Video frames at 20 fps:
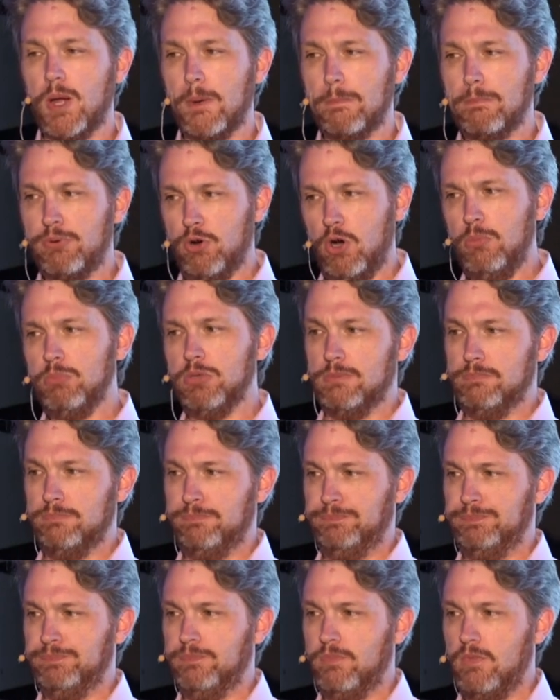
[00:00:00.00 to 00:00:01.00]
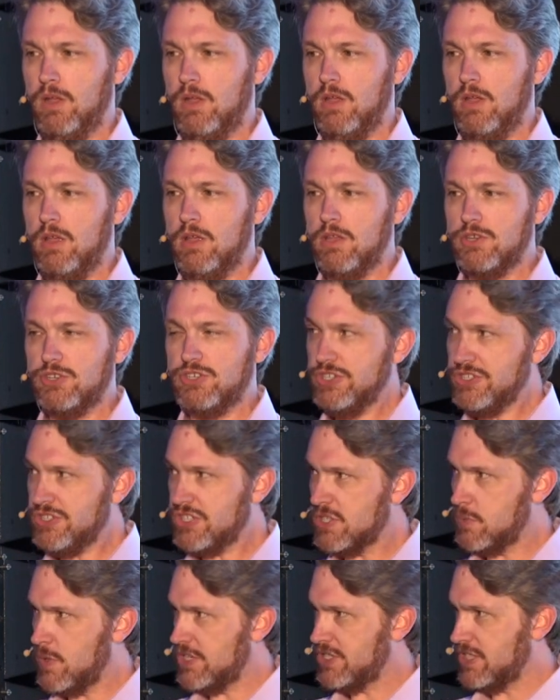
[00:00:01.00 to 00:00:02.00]
a problem just
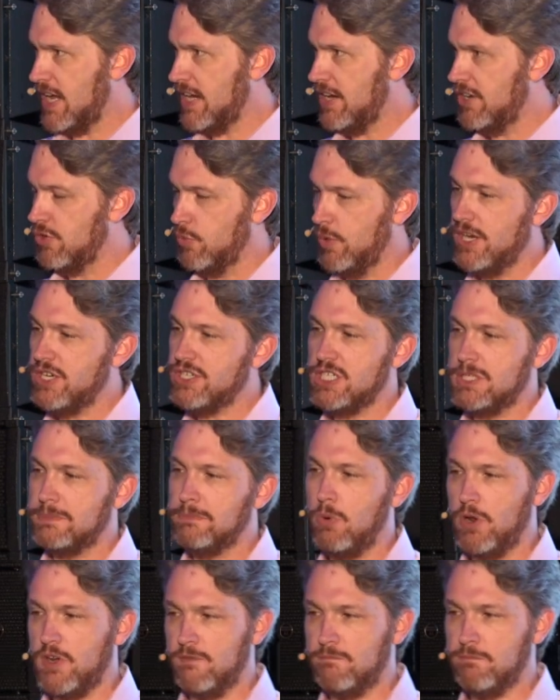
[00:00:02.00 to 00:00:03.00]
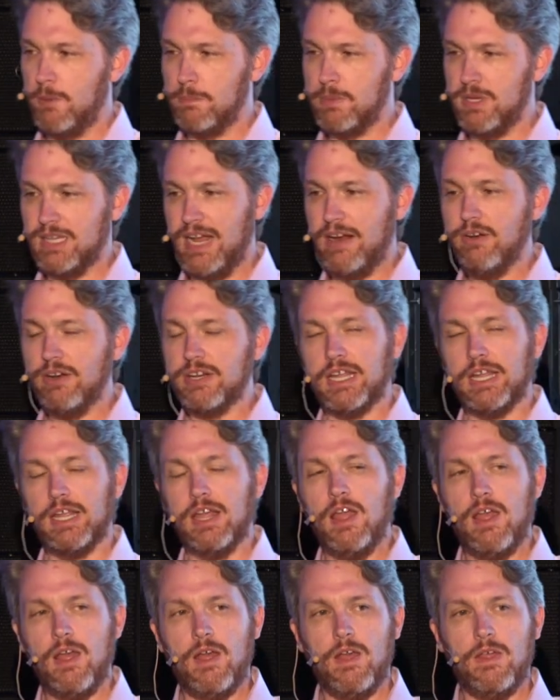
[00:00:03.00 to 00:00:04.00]
as we're starting to reach this point of popularity,
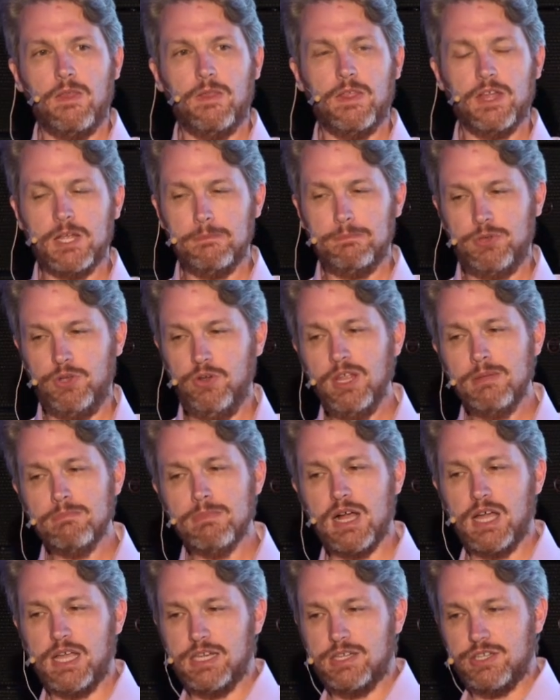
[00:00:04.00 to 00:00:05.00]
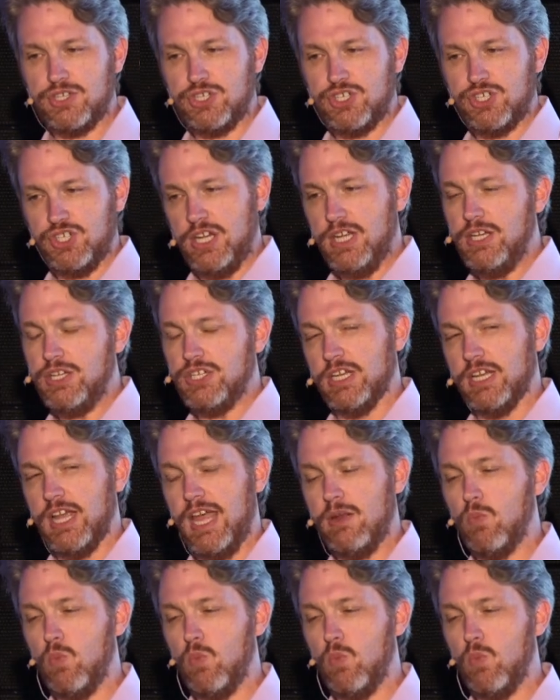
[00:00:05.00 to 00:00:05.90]
the computing market is changing, and